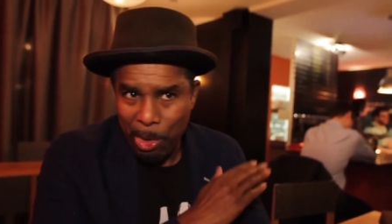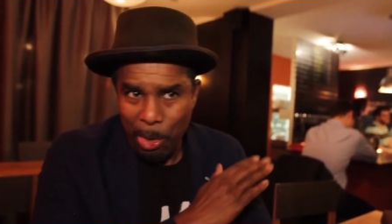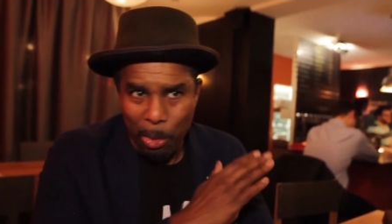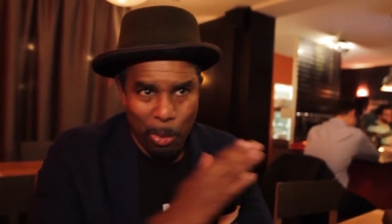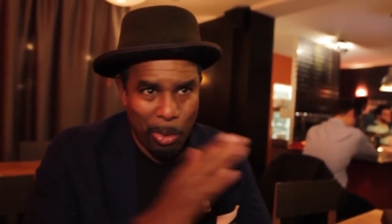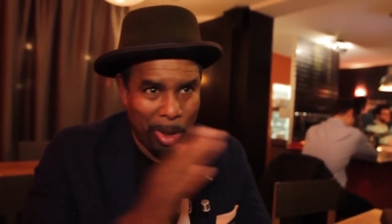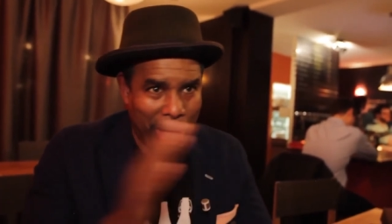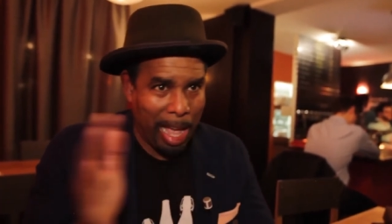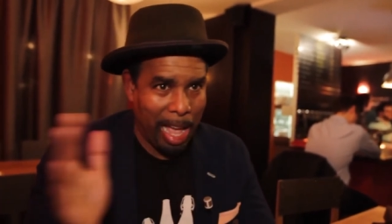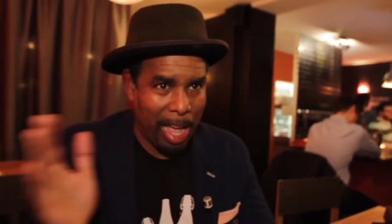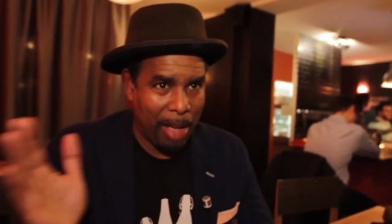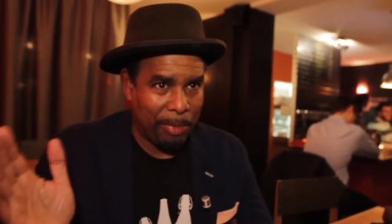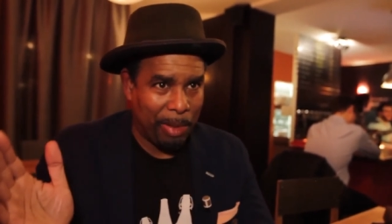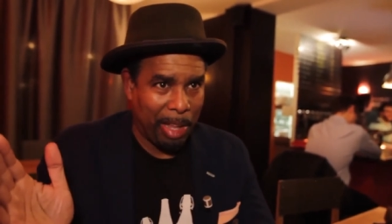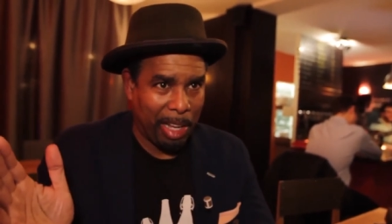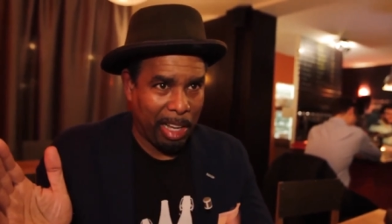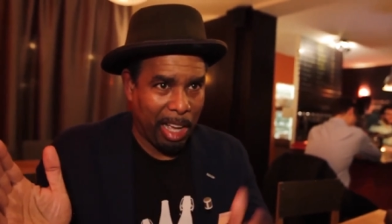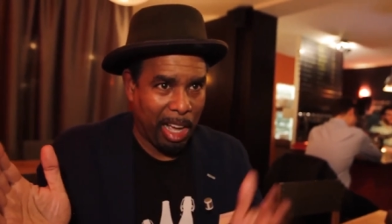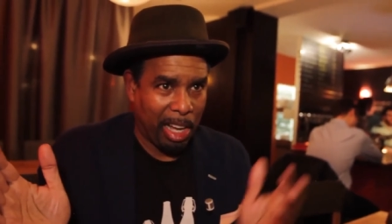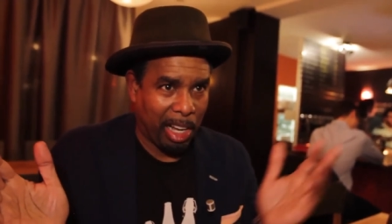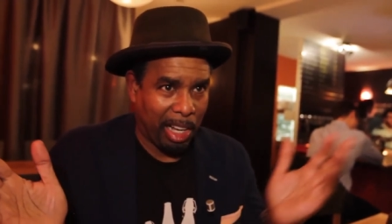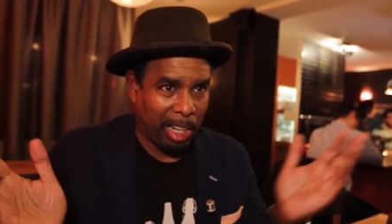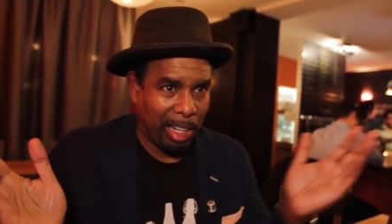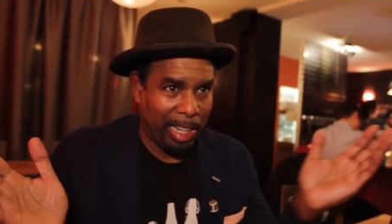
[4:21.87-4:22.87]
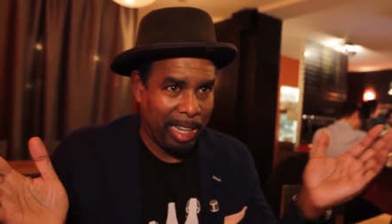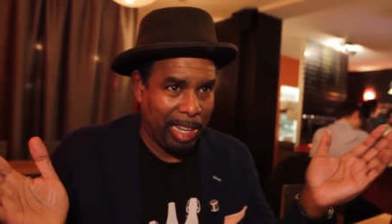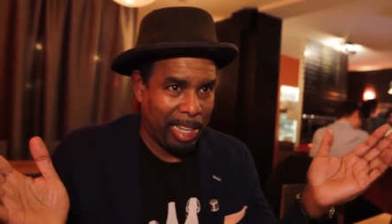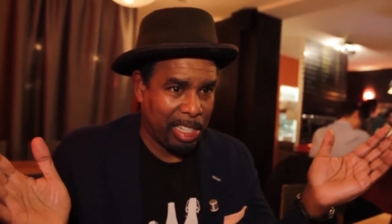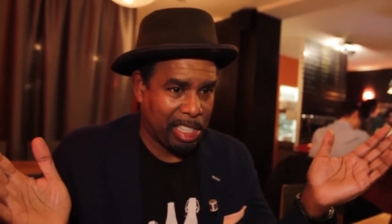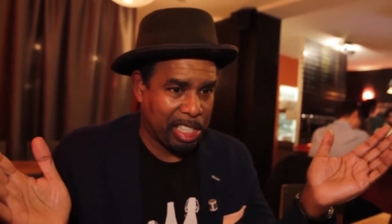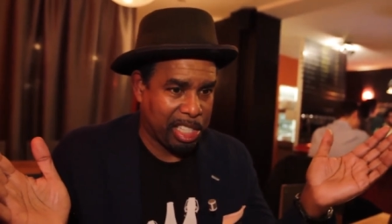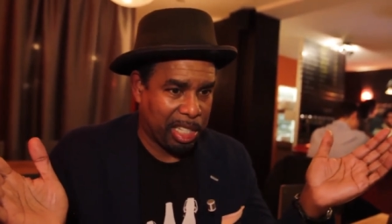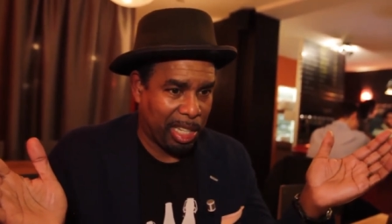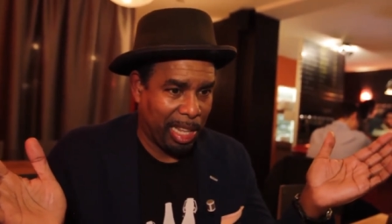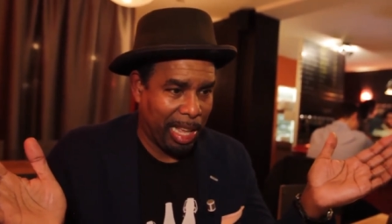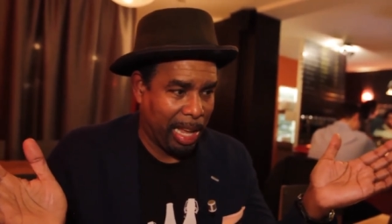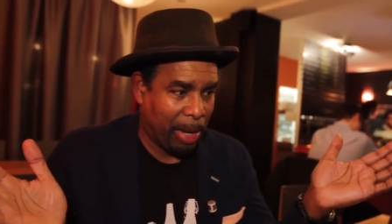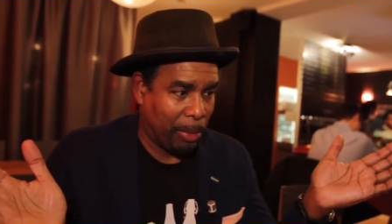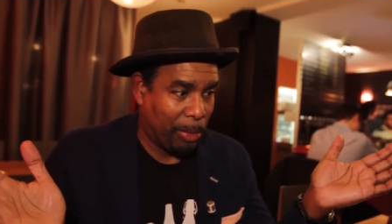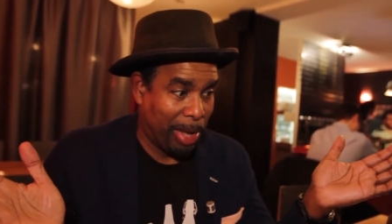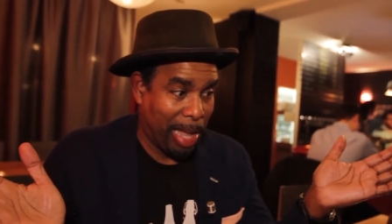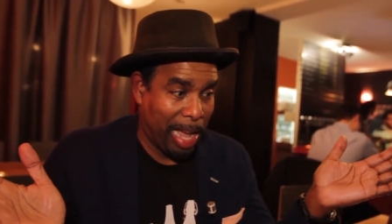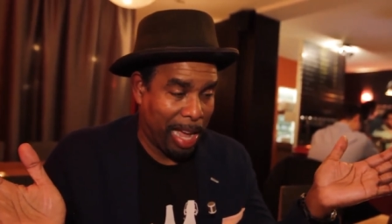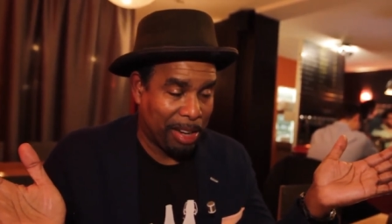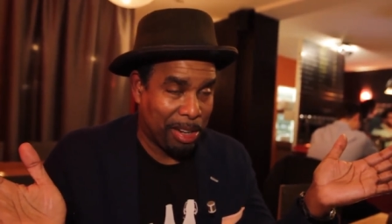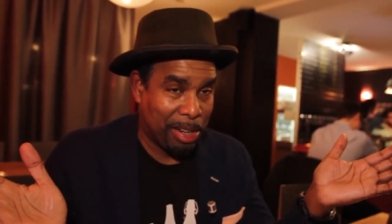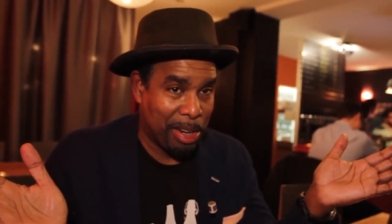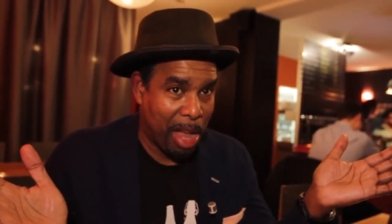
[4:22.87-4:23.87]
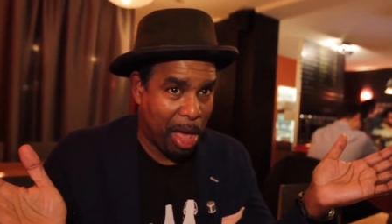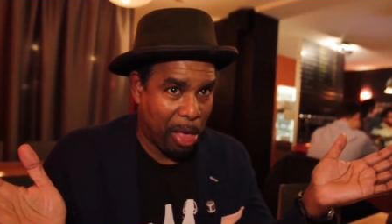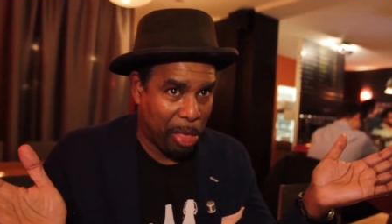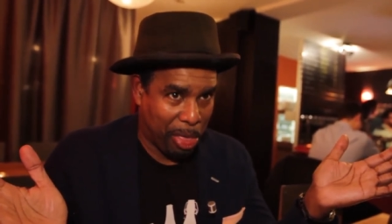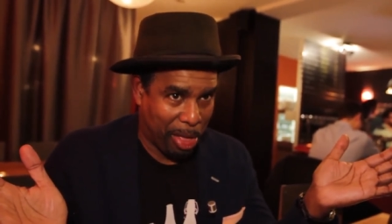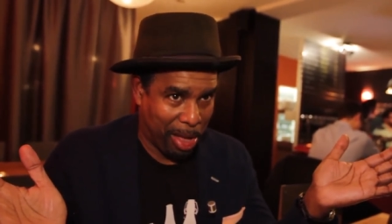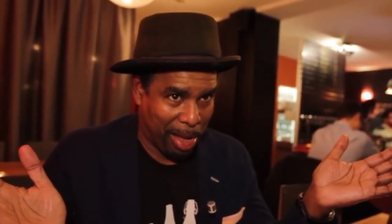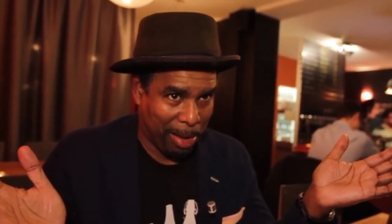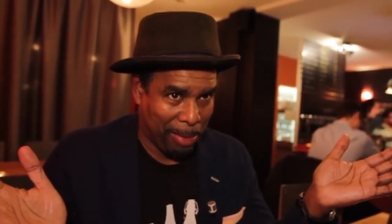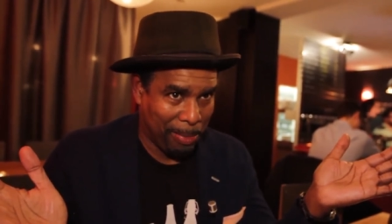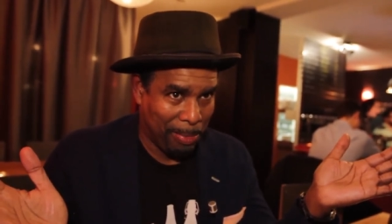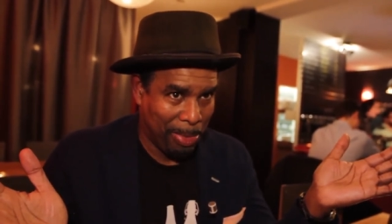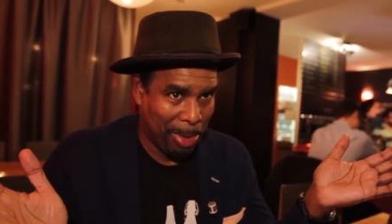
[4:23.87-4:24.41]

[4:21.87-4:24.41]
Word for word: we have like a clean slate. We had nothing.